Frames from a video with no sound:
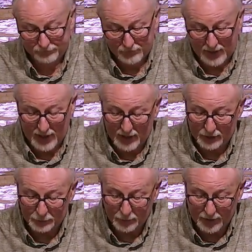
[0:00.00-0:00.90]
Hey,
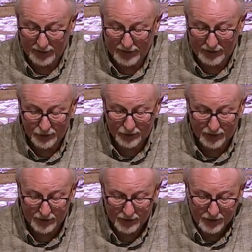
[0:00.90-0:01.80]
it's pretty
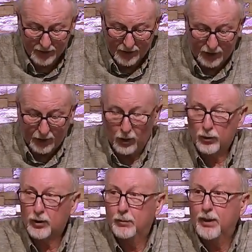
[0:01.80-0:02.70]
easy you know,
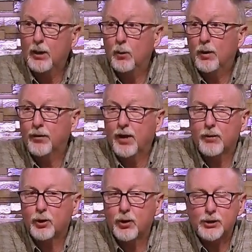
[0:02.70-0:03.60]
to be with
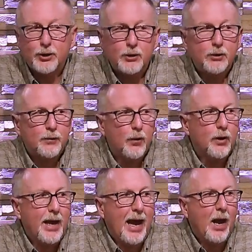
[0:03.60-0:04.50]
other Christians for
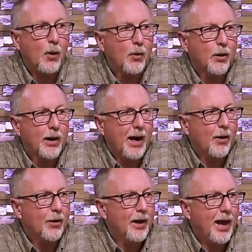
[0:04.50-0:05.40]
an hour,
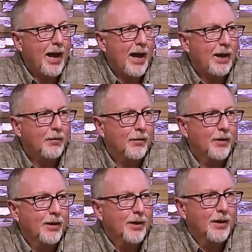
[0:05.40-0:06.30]
hour and a half.
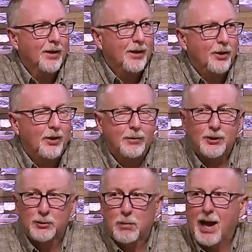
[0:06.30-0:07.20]
You can
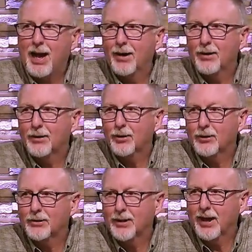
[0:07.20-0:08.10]
smile, you
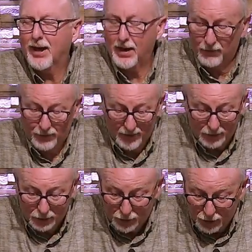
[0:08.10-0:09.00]
can say, hey,
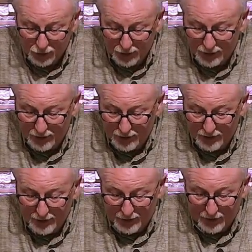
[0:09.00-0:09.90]
everything's good,
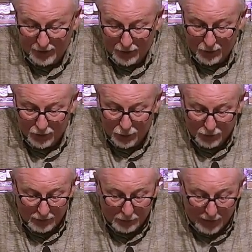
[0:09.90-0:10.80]
you know, and you
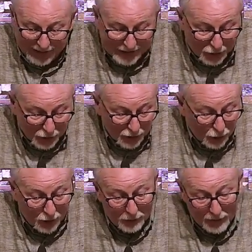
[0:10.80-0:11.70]
can be patient,
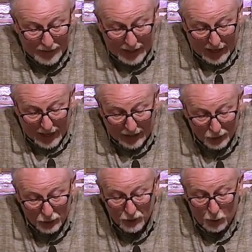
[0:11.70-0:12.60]
you can be kind,
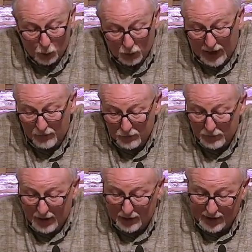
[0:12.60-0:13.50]
you can hold out for
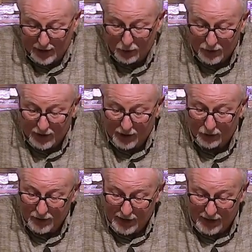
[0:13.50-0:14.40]
about an hour and an hour
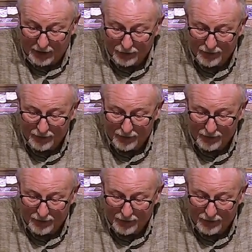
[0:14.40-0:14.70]
and a half.